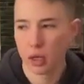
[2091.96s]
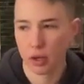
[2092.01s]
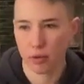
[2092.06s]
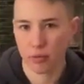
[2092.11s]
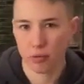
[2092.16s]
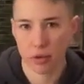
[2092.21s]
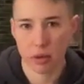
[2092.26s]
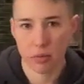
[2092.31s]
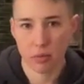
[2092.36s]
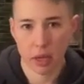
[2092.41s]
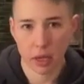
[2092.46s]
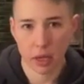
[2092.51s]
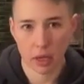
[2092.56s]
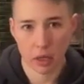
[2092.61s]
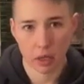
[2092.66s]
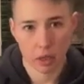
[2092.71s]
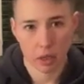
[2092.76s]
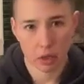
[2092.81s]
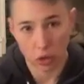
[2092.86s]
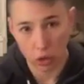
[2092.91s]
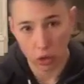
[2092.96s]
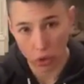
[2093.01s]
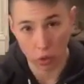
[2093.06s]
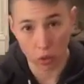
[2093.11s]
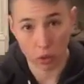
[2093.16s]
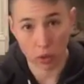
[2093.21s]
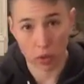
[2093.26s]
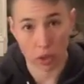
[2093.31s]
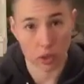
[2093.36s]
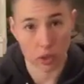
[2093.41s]
If we made
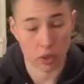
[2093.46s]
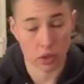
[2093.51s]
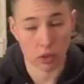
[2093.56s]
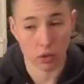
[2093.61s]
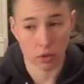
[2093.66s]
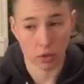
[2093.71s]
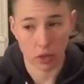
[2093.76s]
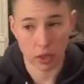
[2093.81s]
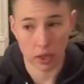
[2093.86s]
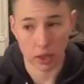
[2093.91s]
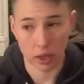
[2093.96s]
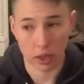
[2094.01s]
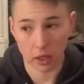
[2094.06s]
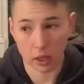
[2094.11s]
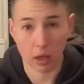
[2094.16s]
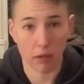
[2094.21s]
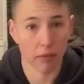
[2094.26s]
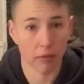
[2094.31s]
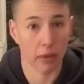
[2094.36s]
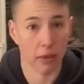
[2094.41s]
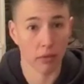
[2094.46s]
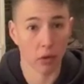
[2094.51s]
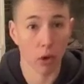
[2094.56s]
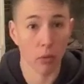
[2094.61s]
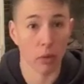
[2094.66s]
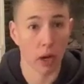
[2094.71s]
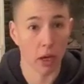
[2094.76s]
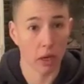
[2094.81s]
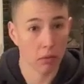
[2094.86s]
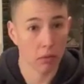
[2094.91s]
you into a lovely
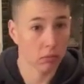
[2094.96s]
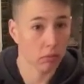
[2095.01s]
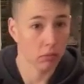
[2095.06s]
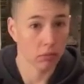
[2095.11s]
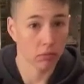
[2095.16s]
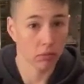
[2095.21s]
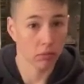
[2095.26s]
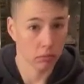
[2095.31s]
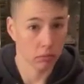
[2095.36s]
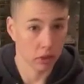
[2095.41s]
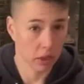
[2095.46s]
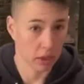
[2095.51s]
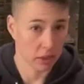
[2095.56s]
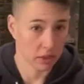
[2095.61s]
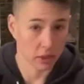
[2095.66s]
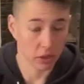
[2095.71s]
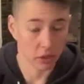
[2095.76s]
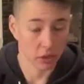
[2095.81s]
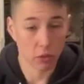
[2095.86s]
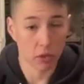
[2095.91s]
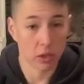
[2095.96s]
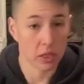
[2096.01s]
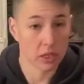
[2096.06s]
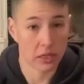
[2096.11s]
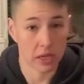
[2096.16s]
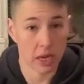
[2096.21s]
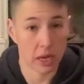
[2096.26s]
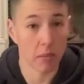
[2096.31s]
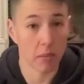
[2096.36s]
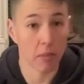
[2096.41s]
robot and say, do the
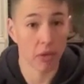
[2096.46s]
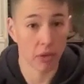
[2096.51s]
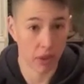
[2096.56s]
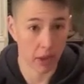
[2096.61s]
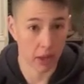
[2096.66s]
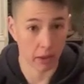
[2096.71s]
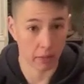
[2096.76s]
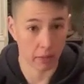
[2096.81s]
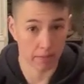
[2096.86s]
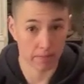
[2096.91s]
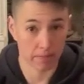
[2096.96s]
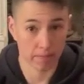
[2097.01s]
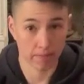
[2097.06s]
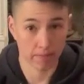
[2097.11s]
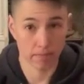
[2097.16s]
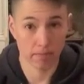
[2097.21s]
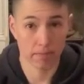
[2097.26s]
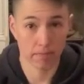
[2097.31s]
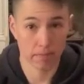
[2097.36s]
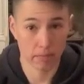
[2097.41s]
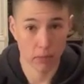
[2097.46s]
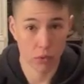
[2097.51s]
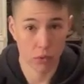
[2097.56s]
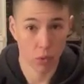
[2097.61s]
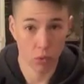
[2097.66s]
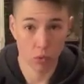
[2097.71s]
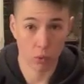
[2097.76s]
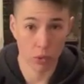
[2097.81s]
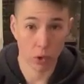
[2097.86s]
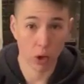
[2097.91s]
same thing.
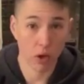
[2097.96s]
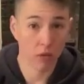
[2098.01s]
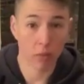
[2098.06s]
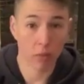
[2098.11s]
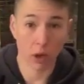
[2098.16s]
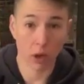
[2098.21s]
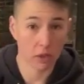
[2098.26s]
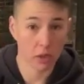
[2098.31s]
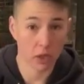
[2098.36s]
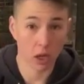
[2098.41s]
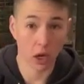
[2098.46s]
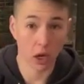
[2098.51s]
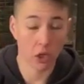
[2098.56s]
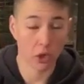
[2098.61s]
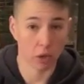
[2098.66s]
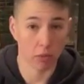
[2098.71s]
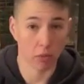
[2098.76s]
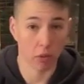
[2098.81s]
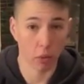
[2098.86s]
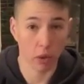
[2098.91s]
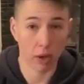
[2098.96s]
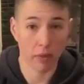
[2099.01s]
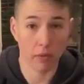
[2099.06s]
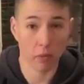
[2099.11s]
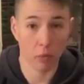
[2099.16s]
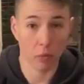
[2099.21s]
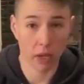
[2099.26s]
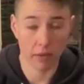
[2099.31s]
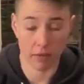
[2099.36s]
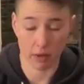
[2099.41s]
We don't have a ball and socket joint anymore.
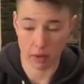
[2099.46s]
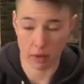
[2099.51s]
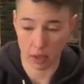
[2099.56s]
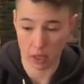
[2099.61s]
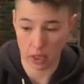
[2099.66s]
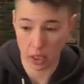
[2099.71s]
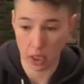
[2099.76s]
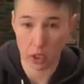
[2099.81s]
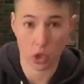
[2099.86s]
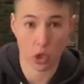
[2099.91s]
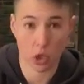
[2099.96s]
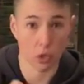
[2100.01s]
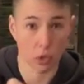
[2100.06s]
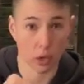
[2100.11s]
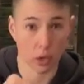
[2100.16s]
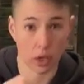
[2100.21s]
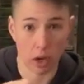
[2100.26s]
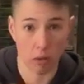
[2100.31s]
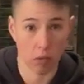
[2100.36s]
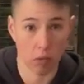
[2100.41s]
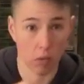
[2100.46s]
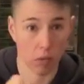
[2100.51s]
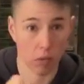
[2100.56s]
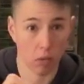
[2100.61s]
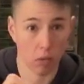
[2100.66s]
We have a hinge joint now.